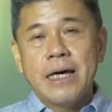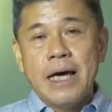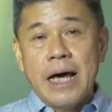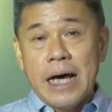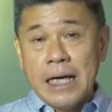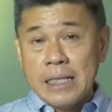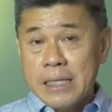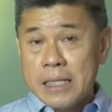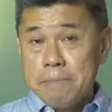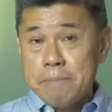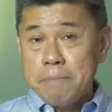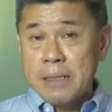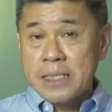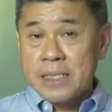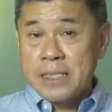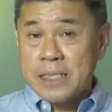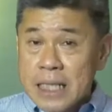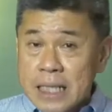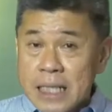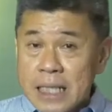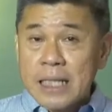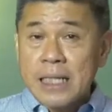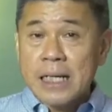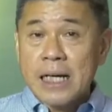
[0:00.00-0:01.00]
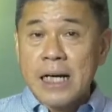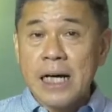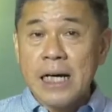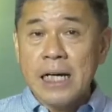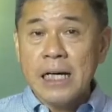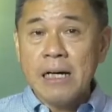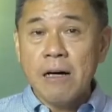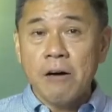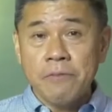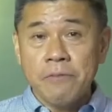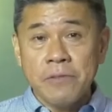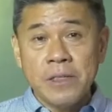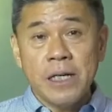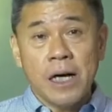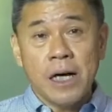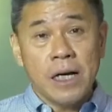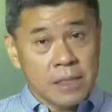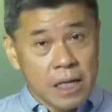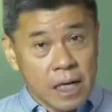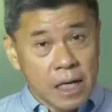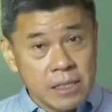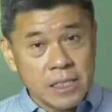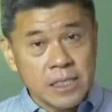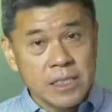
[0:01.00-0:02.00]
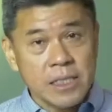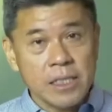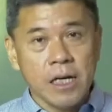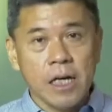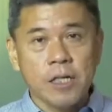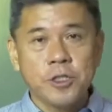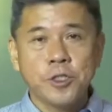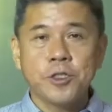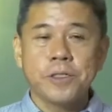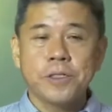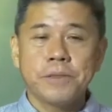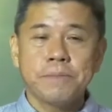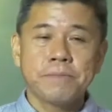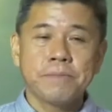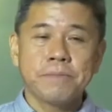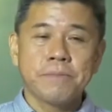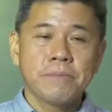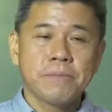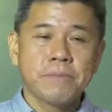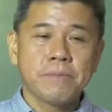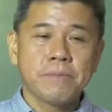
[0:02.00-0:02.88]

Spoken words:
at the Basilica of the Annunciation.